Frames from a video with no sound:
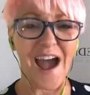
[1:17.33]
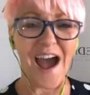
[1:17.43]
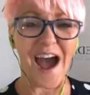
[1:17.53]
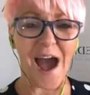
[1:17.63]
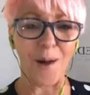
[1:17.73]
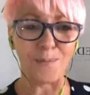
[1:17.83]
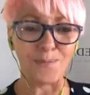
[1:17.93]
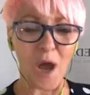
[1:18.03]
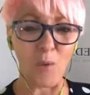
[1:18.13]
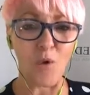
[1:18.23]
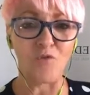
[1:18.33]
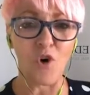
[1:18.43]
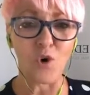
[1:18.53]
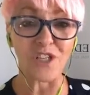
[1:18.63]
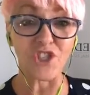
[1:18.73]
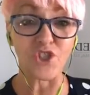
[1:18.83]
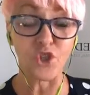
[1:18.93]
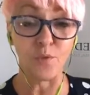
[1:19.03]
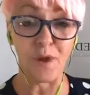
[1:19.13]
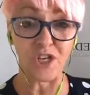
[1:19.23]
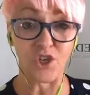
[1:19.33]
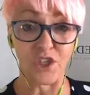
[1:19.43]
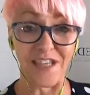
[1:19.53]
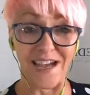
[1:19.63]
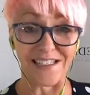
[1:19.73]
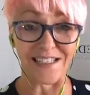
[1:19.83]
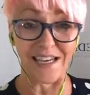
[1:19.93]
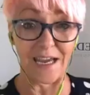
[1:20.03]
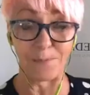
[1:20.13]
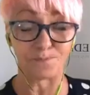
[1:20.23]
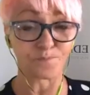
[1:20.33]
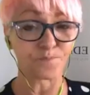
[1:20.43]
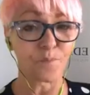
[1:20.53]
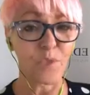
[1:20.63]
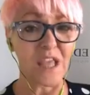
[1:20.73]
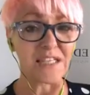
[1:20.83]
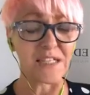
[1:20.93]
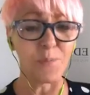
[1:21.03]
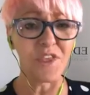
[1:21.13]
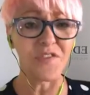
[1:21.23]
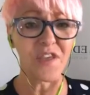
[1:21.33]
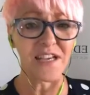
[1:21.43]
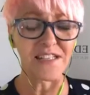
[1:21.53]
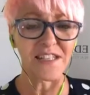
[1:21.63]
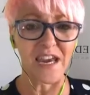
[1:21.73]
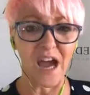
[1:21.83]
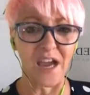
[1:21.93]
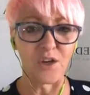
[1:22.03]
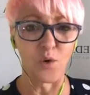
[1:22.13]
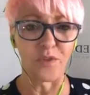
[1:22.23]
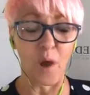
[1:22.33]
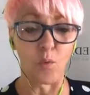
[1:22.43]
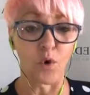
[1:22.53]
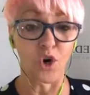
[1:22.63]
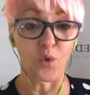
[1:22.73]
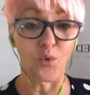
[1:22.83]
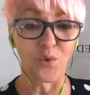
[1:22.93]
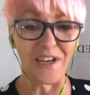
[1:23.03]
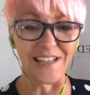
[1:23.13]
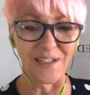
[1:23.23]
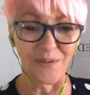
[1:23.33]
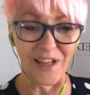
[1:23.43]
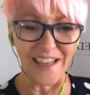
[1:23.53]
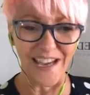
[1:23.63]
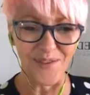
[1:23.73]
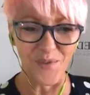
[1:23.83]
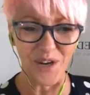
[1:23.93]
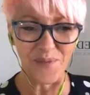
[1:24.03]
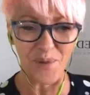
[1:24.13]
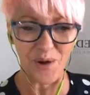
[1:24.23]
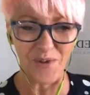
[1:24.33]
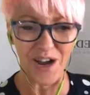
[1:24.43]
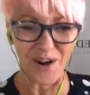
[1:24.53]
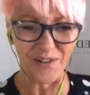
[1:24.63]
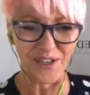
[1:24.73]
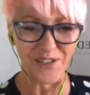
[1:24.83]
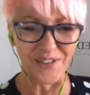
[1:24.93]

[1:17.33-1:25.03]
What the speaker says: I won't focus too much on that today. Some of the things that I know that work really well, hey, good morning, Barbara, how are you?